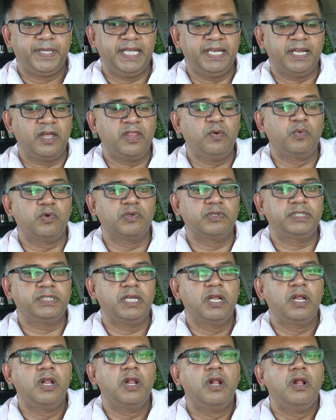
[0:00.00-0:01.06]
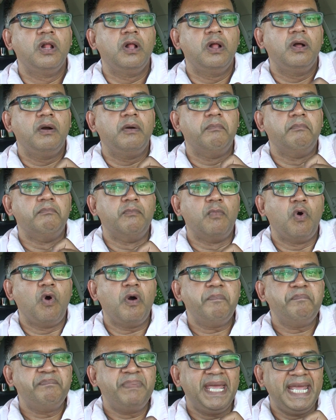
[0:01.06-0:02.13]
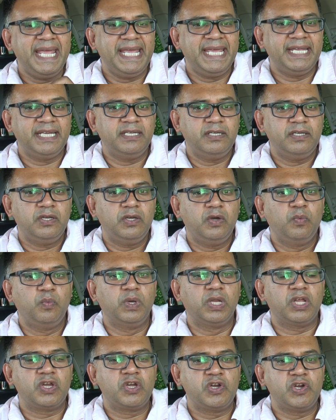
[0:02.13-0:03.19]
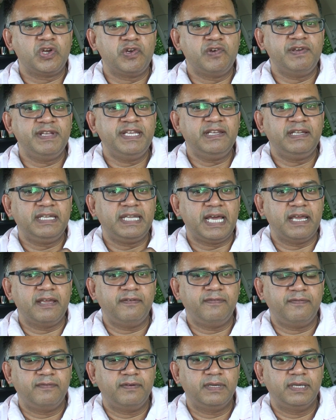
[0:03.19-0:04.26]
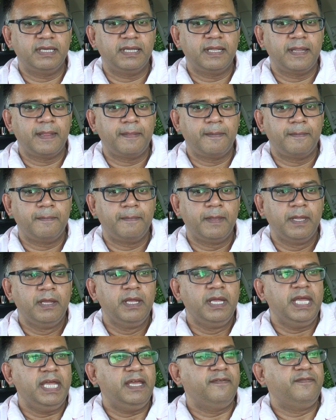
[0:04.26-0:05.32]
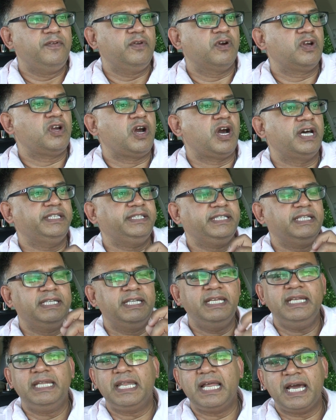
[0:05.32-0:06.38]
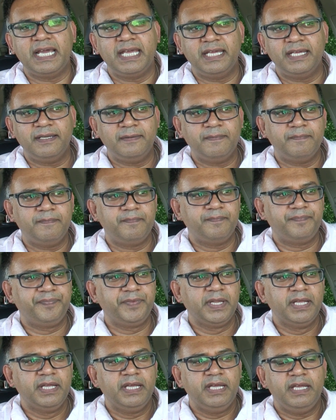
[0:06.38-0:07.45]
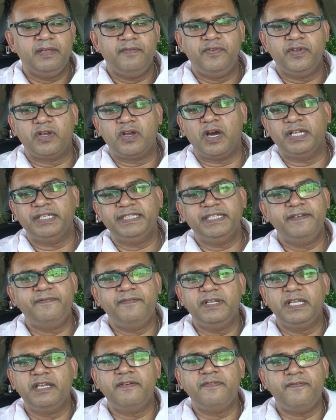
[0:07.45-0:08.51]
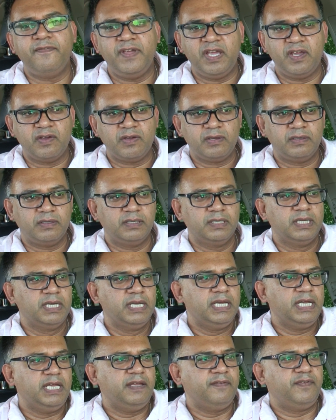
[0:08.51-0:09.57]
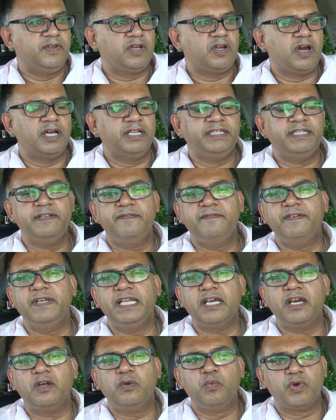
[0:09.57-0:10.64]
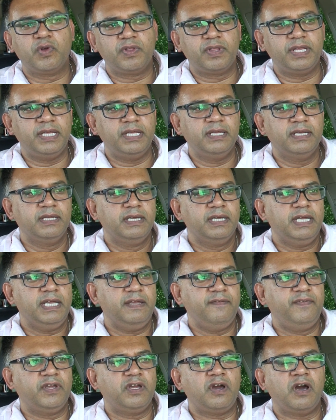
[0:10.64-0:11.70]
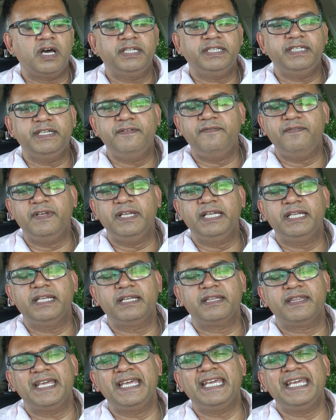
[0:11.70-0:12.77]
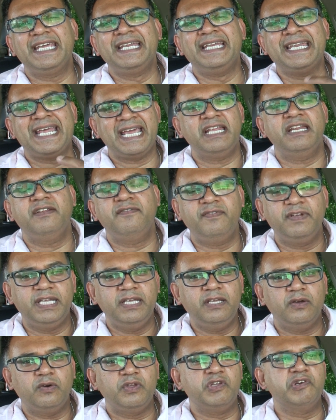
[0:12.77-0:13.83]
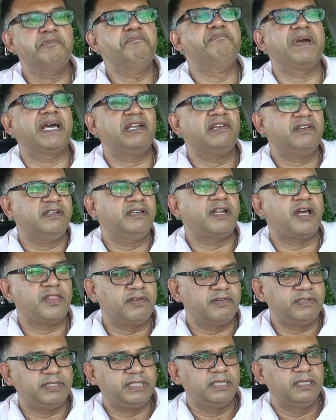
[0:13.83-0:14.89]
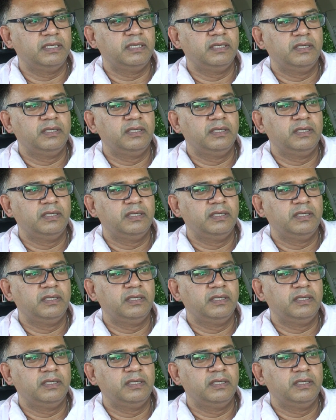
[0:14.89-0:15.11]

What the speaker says: In other words, more pain will occur in your life if you're constantly lying, if you're constantly feeling fear, if you're constantly feeling unworthy, if you're constantly thinking negatively, or you're better than others,